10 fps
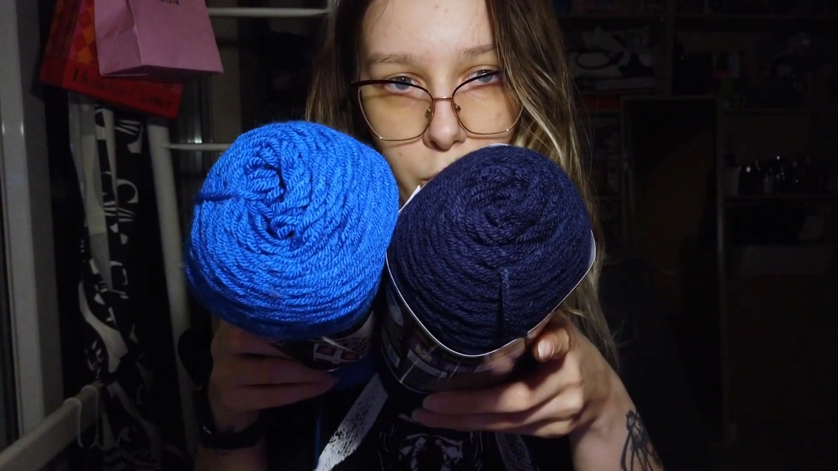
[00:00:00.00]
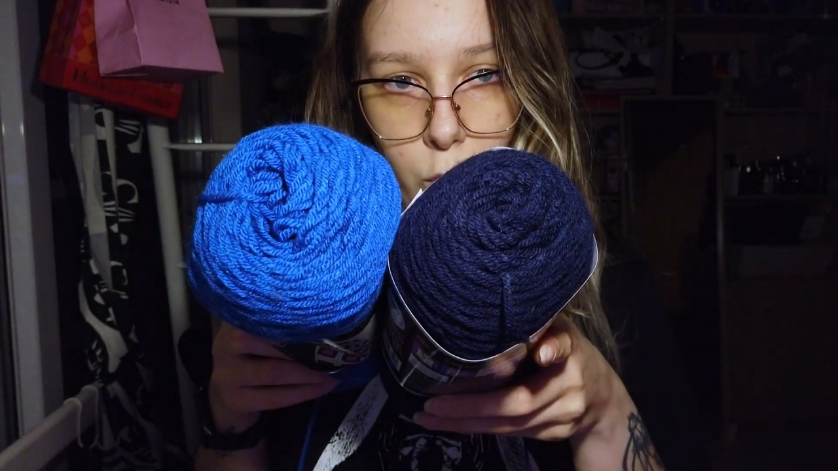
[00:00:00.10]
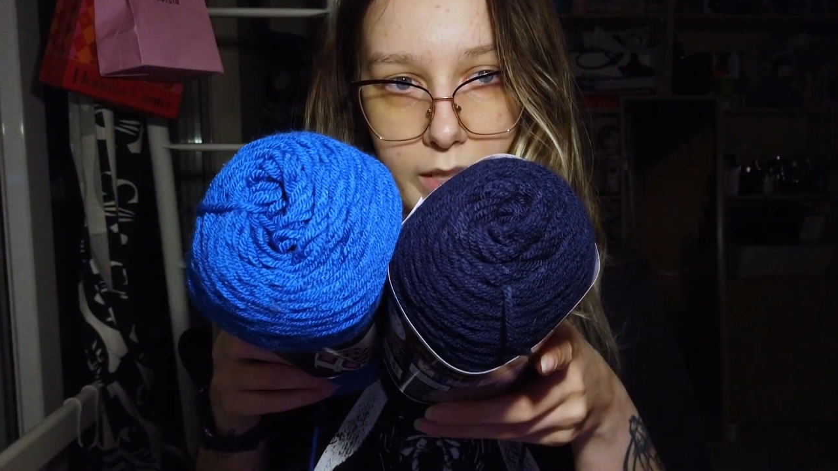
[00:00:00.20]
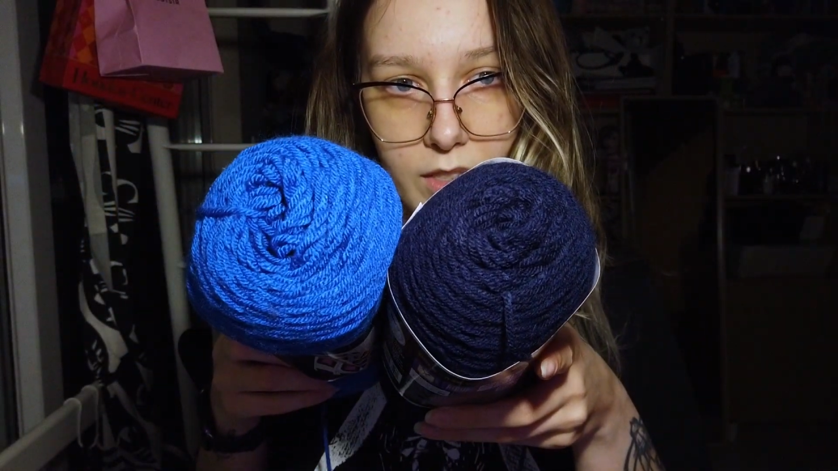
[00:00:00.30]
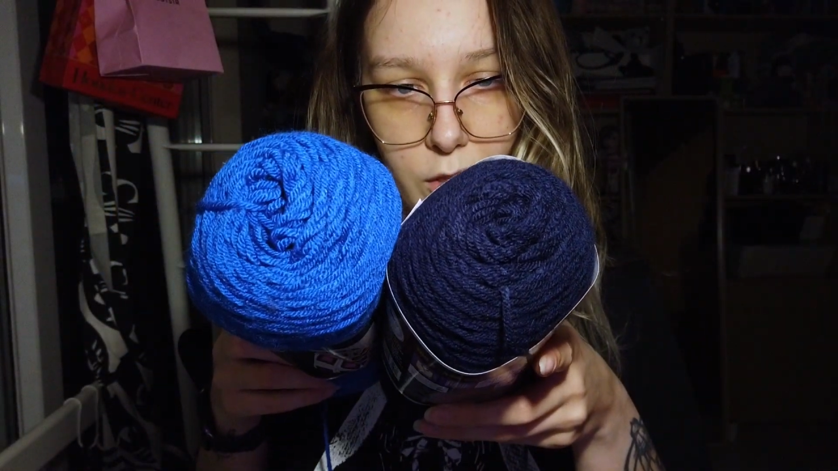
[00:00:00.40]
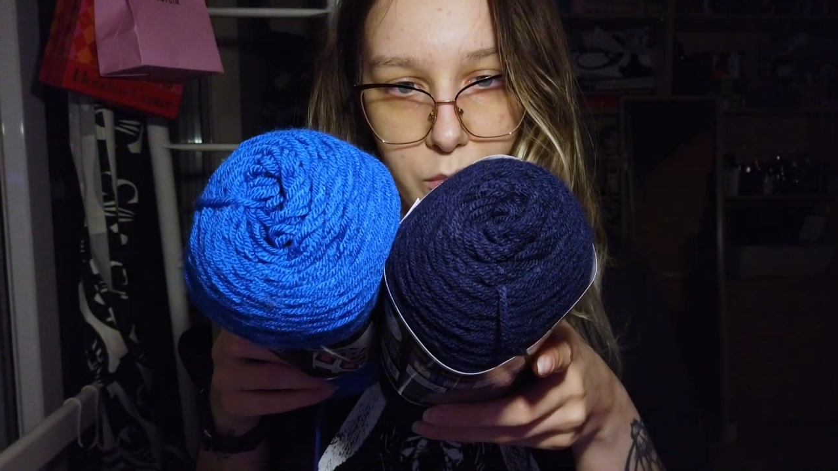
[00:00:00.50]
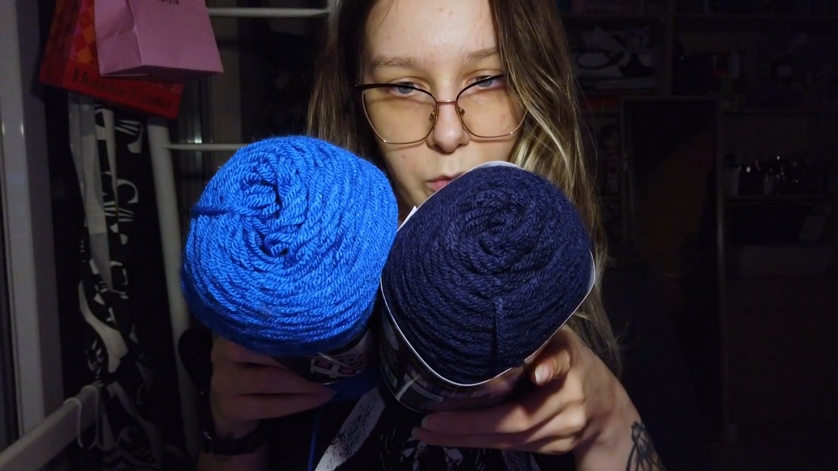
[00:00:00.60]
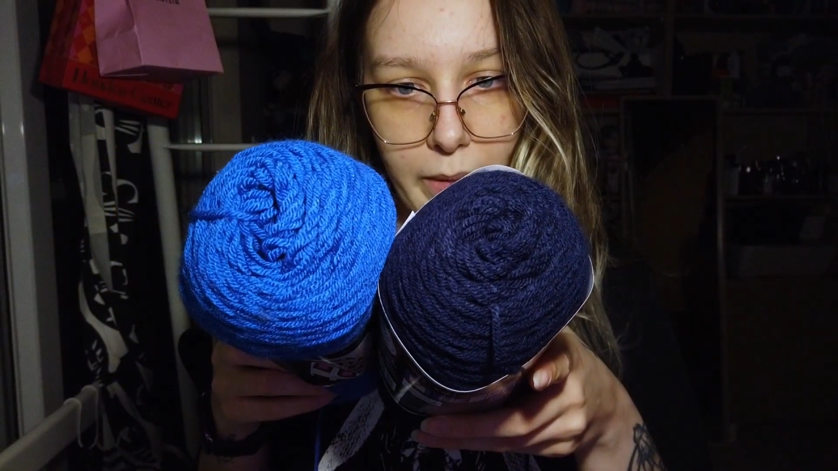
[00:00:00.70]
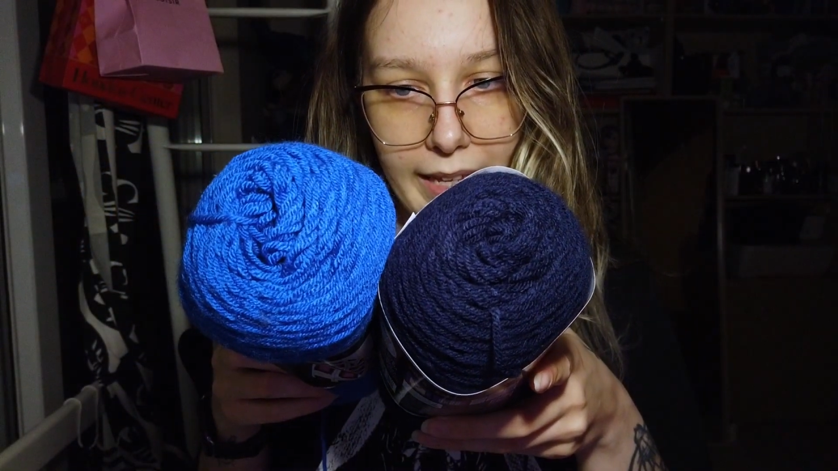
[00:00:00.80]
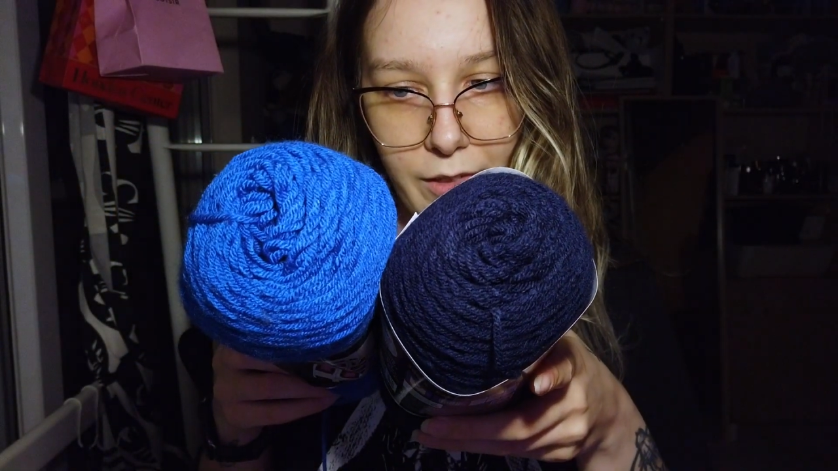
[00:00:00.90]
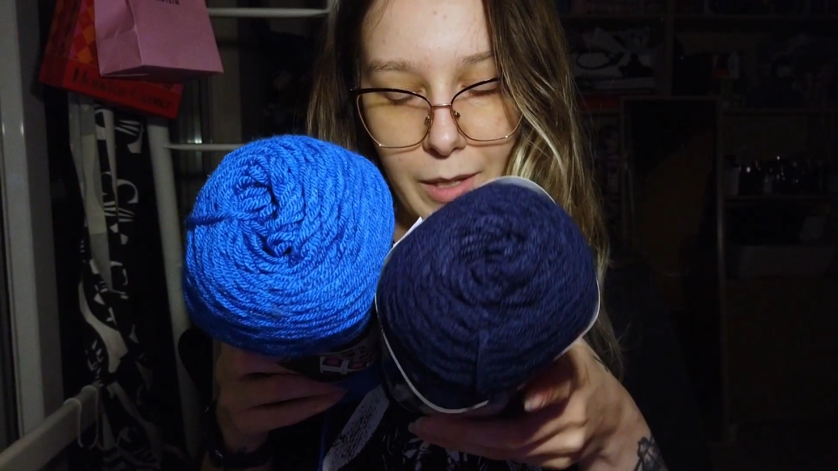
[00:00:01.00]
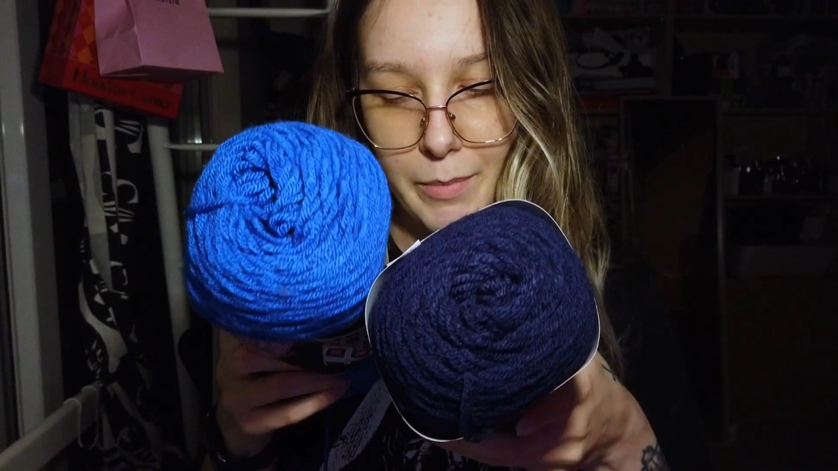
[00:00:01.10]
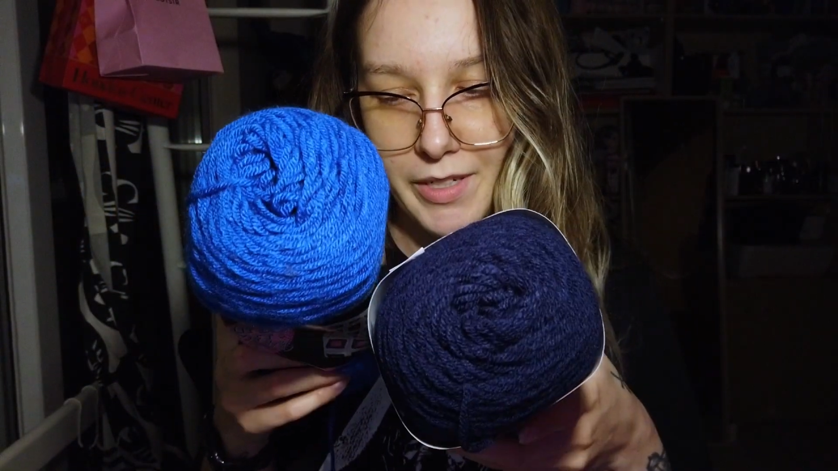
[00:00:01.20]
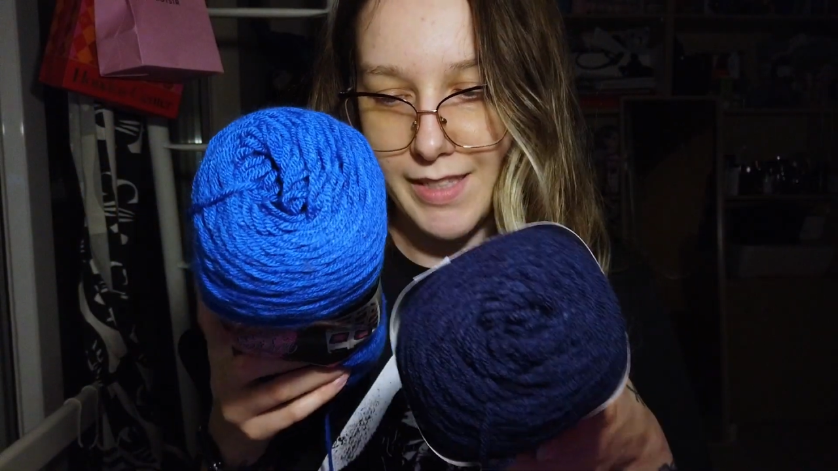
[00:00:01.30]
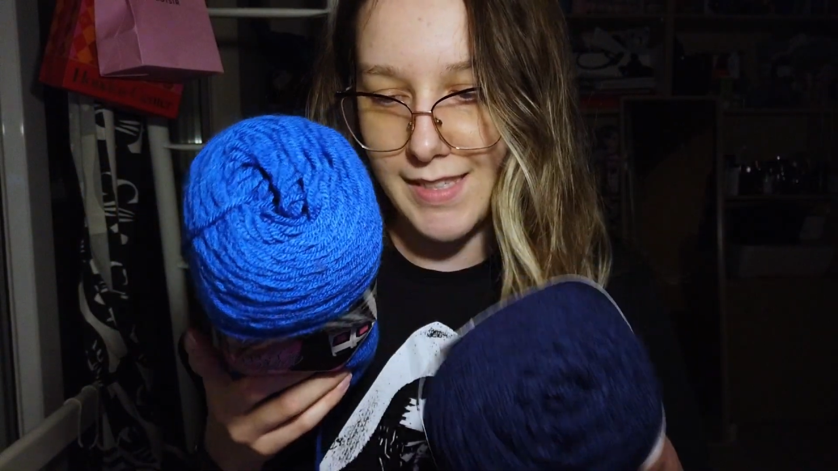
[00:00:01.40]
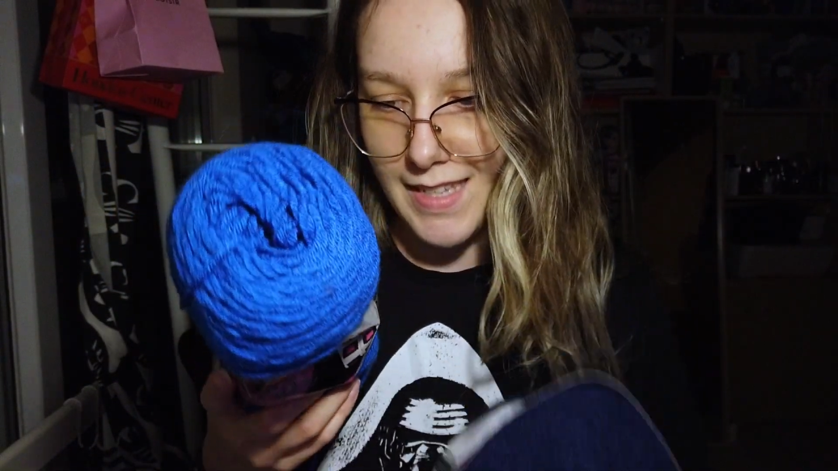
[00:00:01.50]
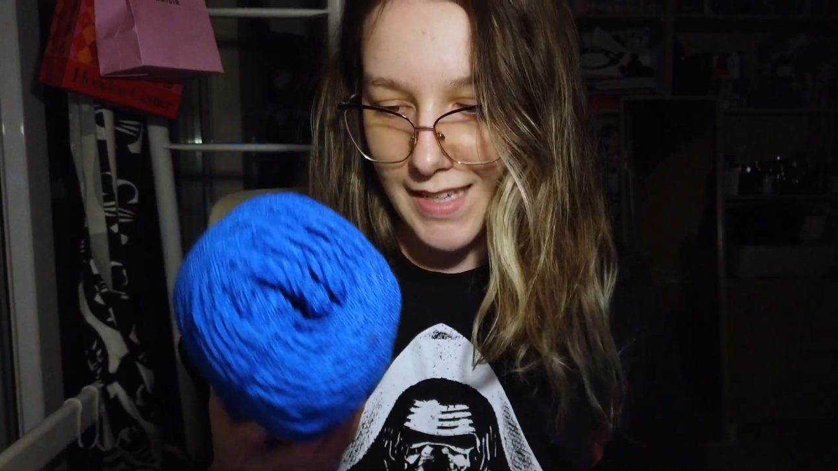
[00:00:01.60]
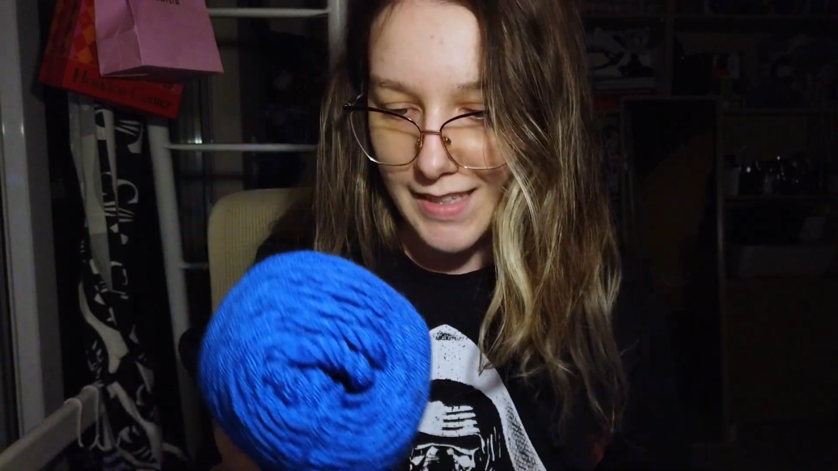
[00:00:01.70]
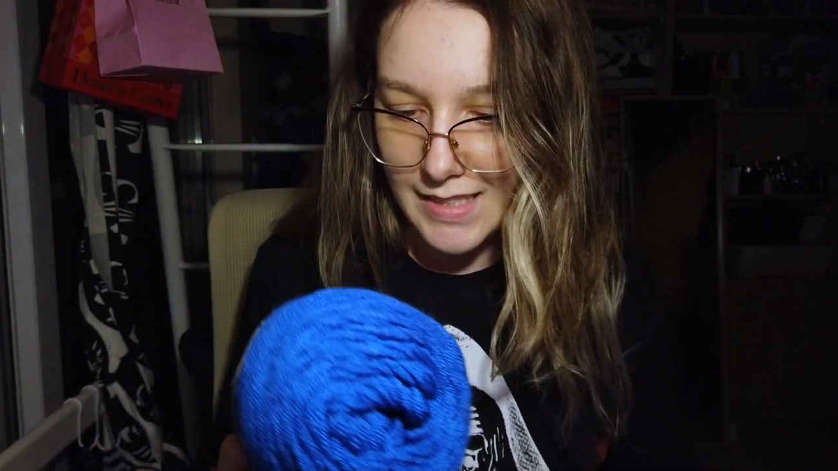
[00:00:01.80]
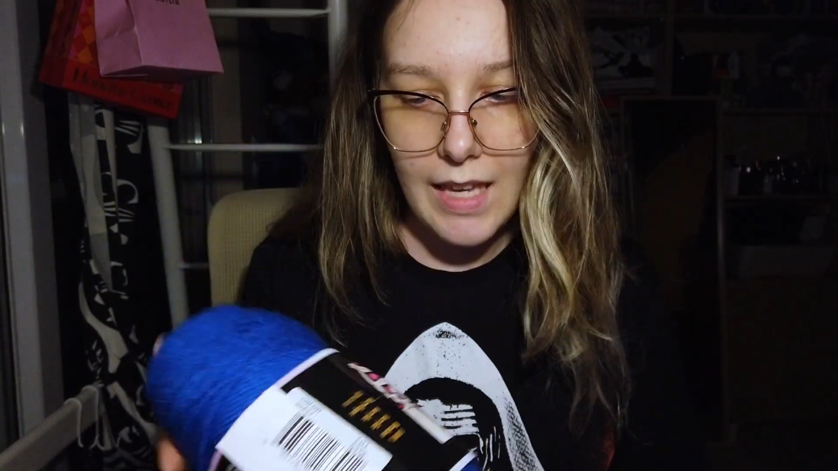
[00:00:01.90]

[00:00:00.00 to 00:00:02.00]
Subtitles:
one is almost black, you can barely see it,